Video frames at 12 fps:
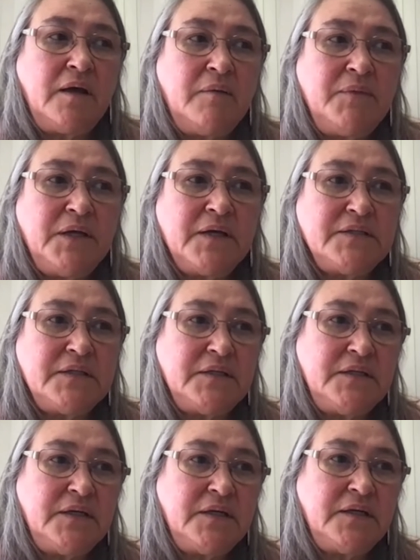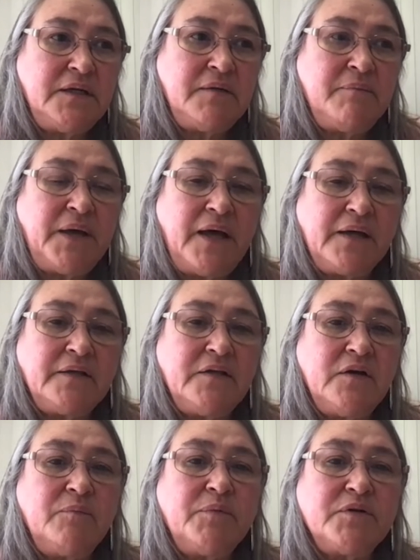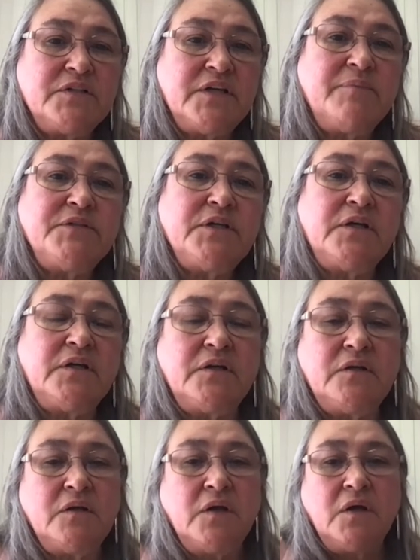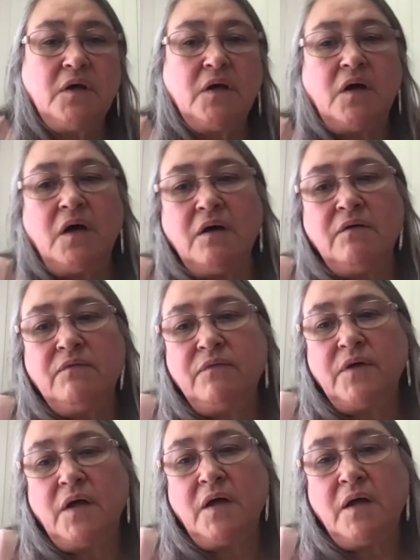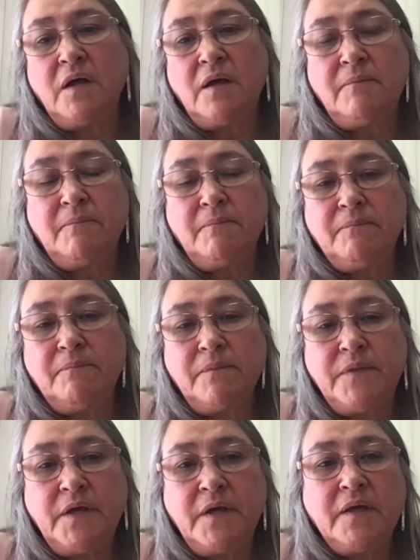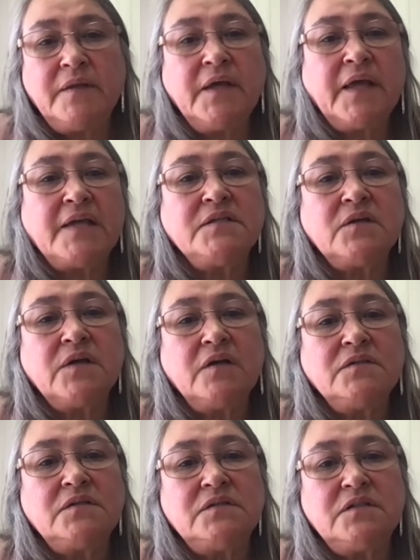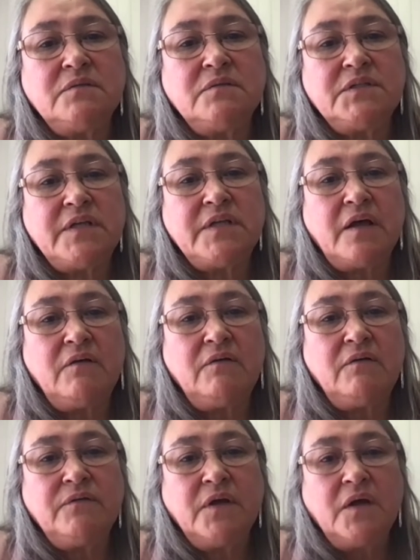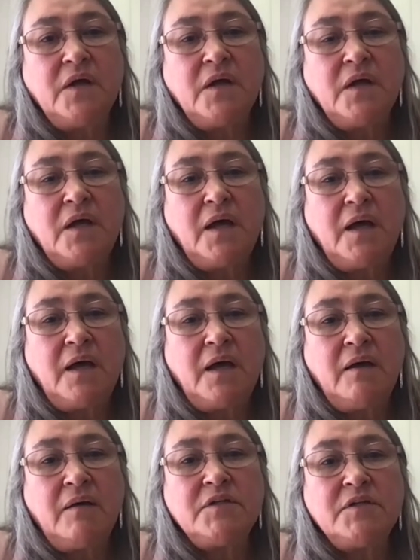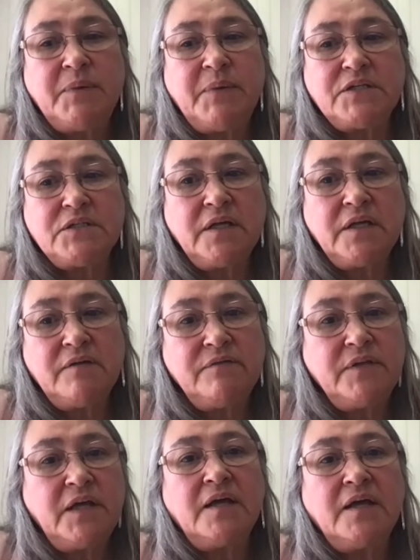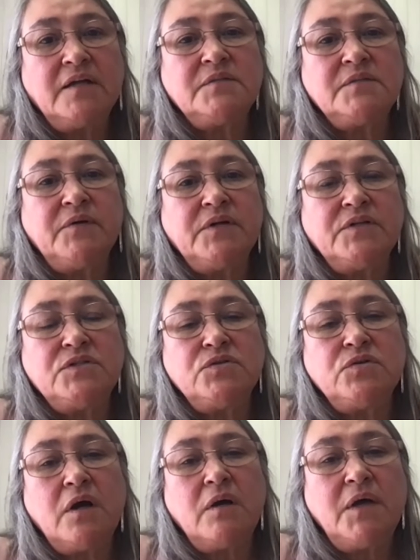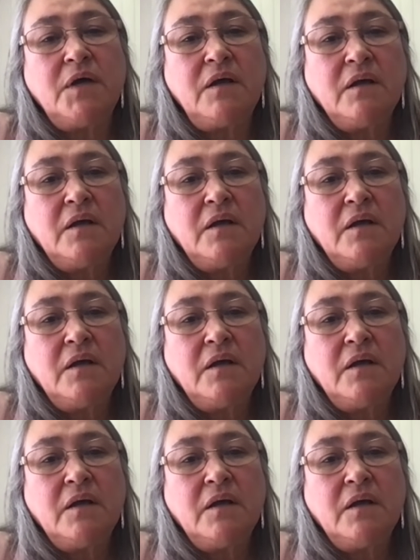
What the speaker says: because it did impact their perception of the cancer care system itself, especially if they had experienced trauma.